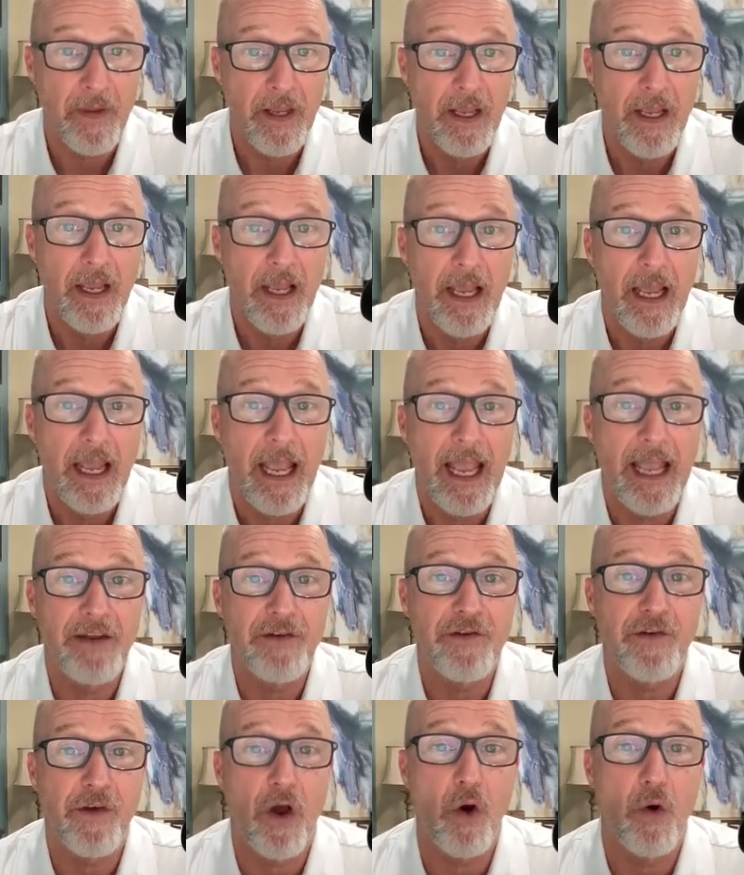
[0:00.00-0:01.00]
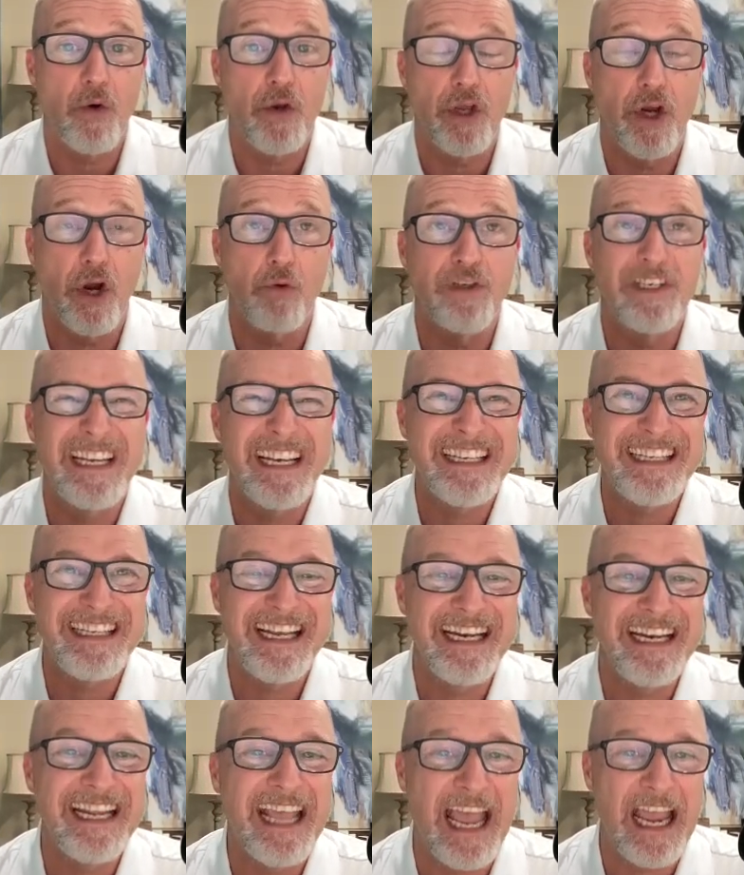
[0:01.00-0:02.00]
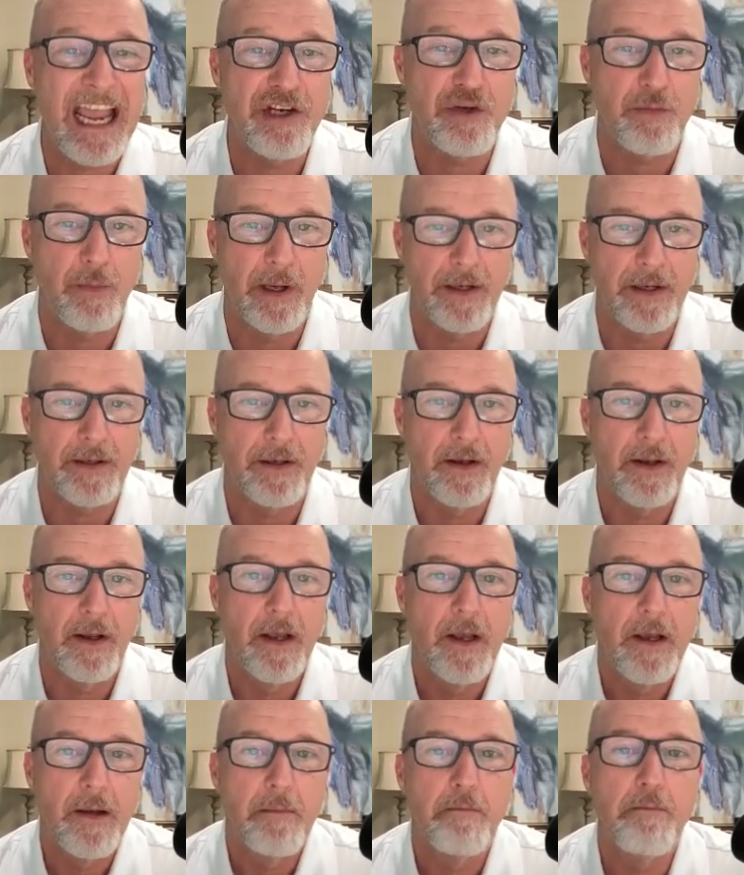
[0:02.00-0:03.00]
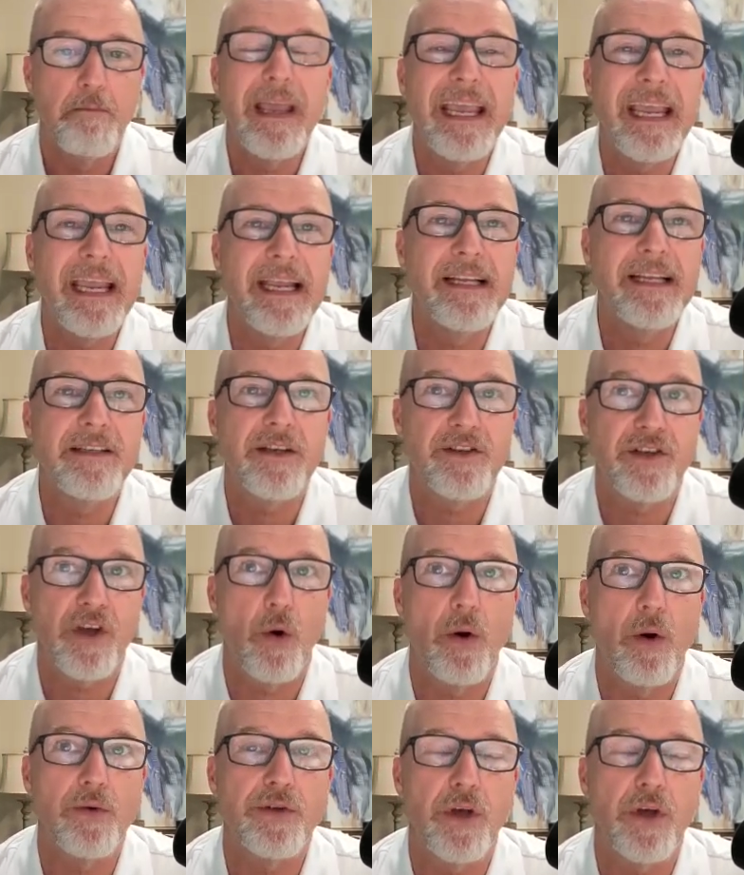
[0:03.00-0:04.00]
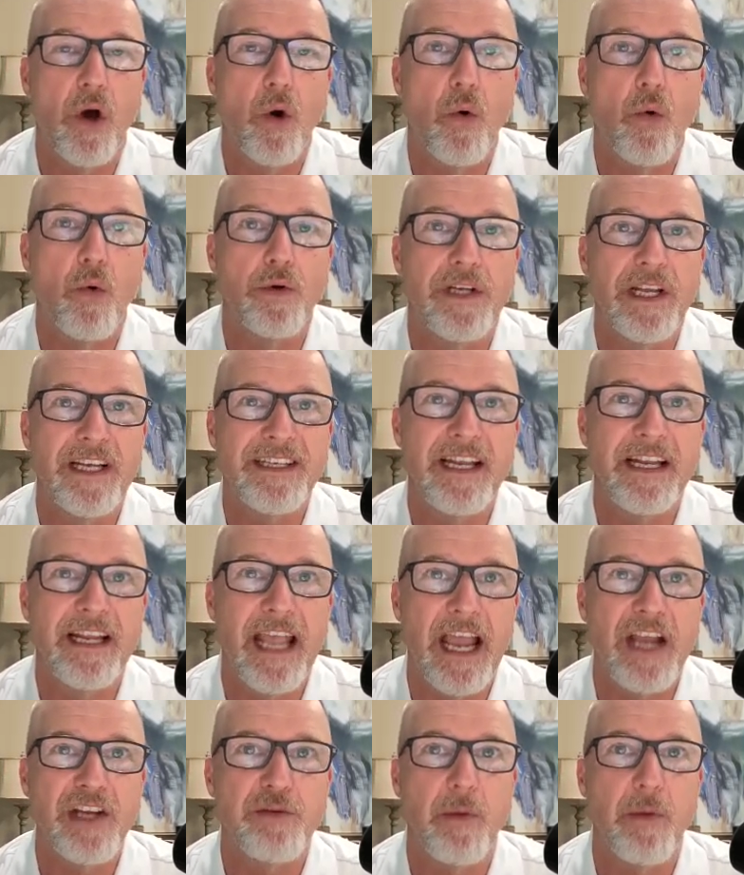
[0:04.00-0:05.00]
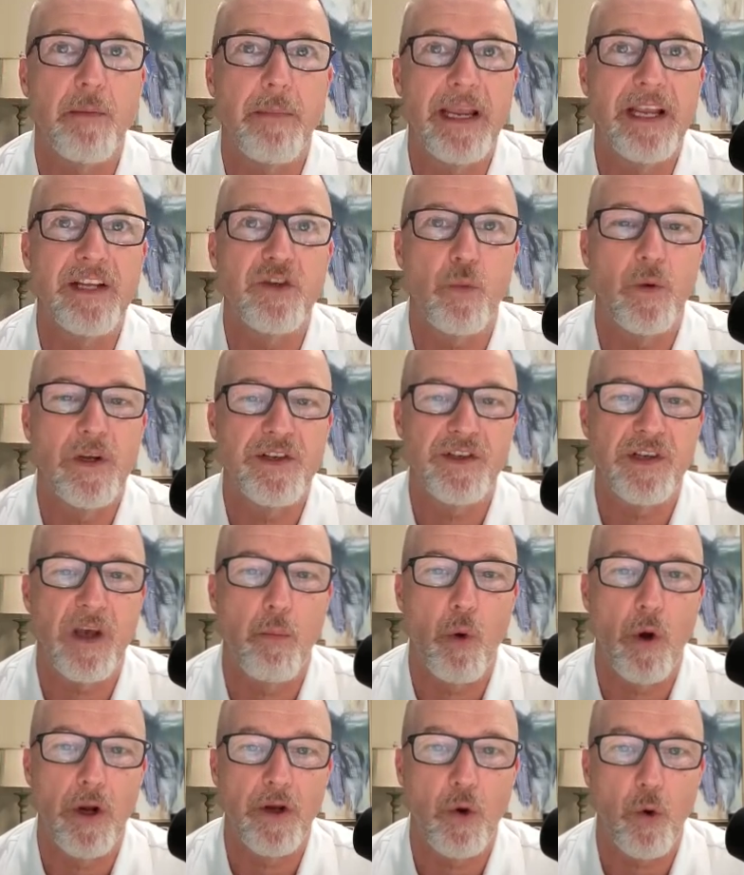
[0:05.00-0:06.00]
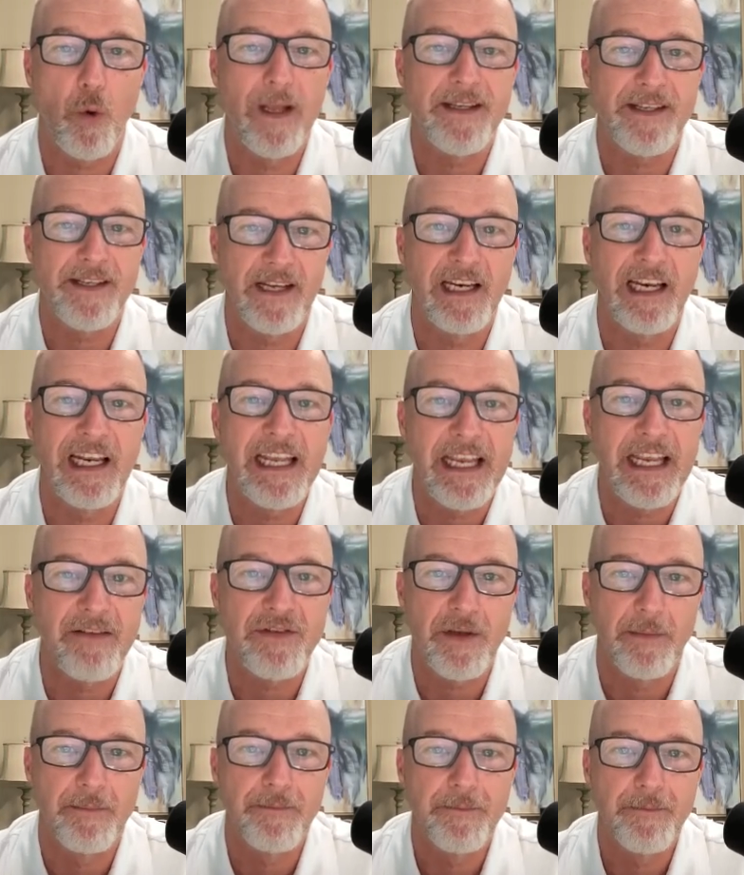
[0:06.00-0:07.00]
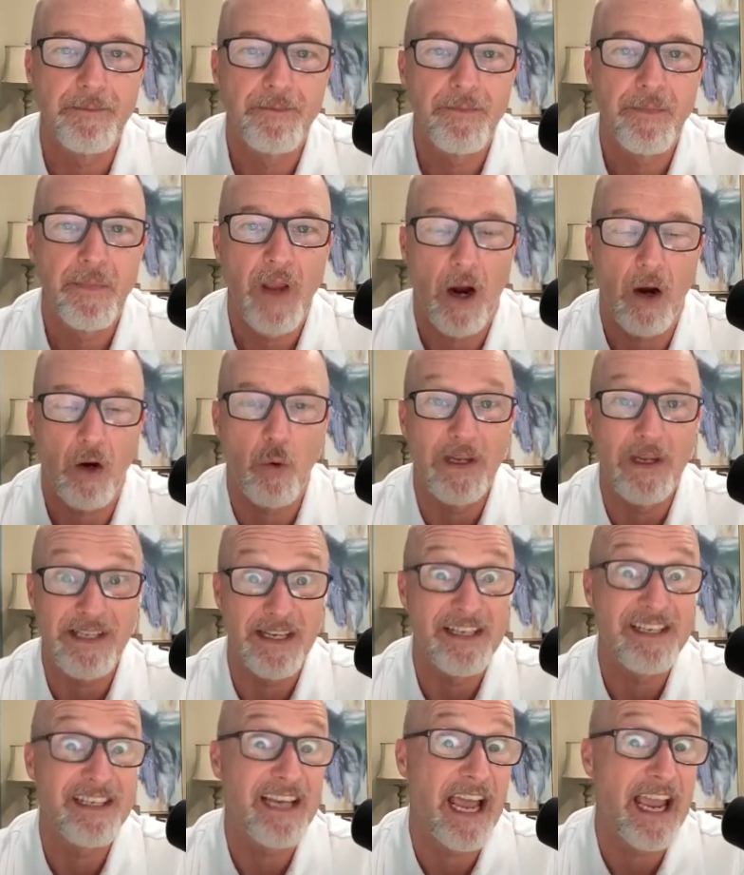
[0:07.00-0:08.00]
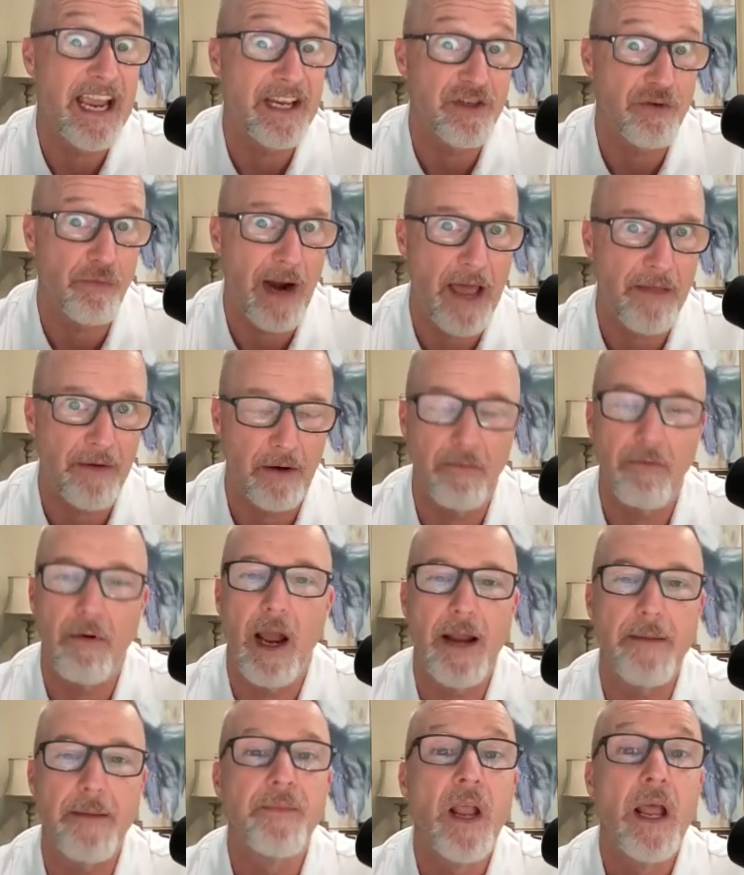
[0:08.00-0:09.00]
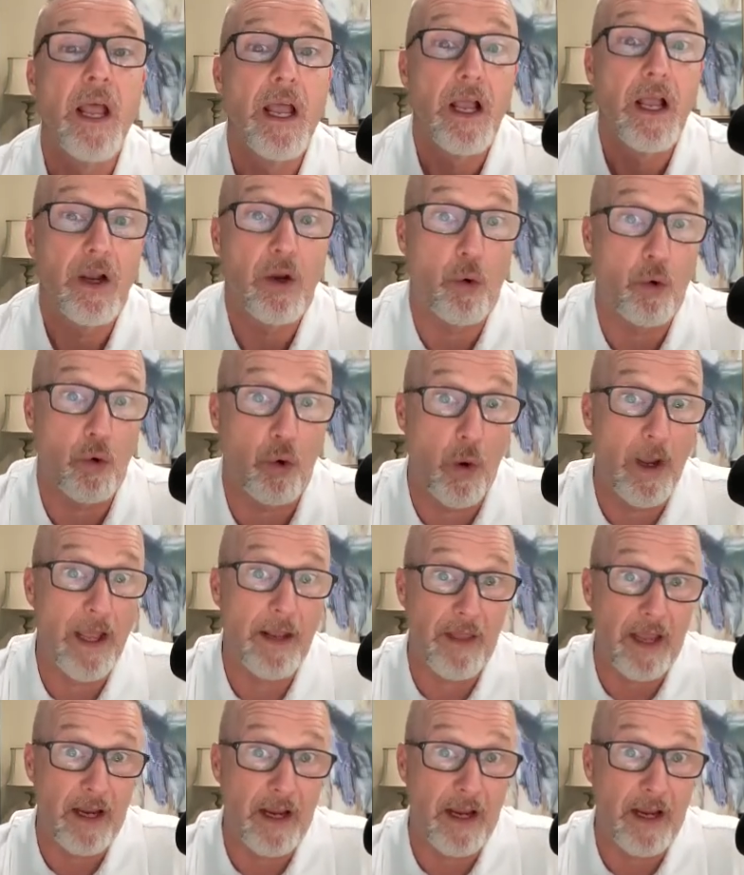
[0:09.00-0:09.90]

Yes. And so, you know, disengagement means so so disengagement means when someone quits and leaves or quits mm-hmm. and stays rather right quit yes.